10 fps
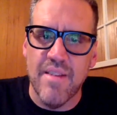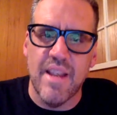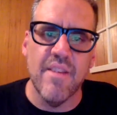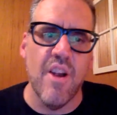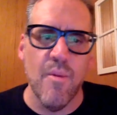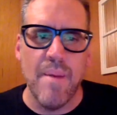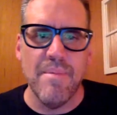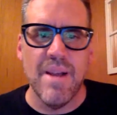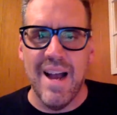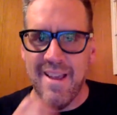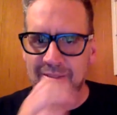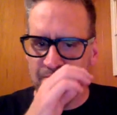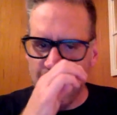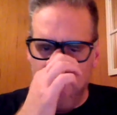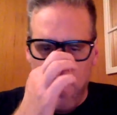He's our web guy.
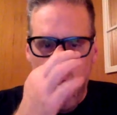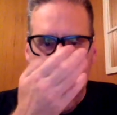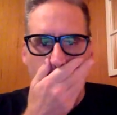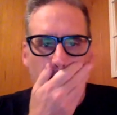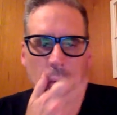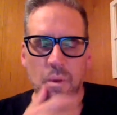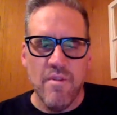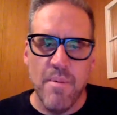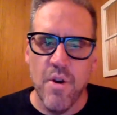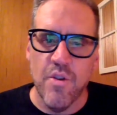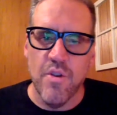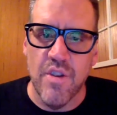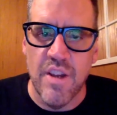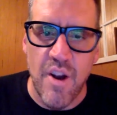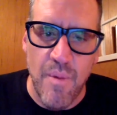He's one of our producers,
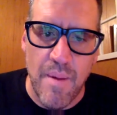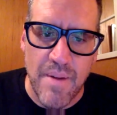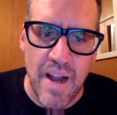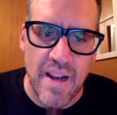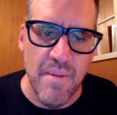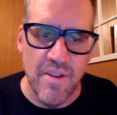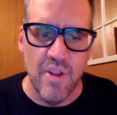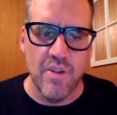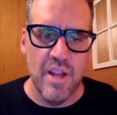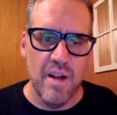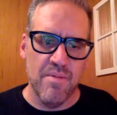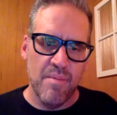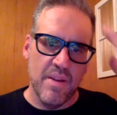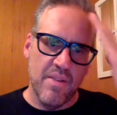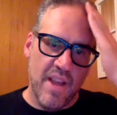and he's our web guy, and he must have looked it up for
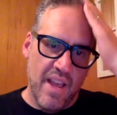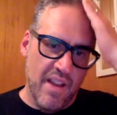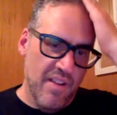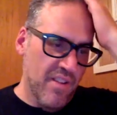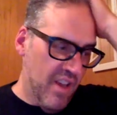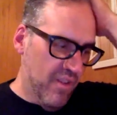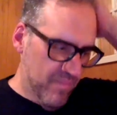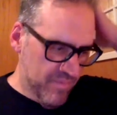me. So yeah, Hidden Still.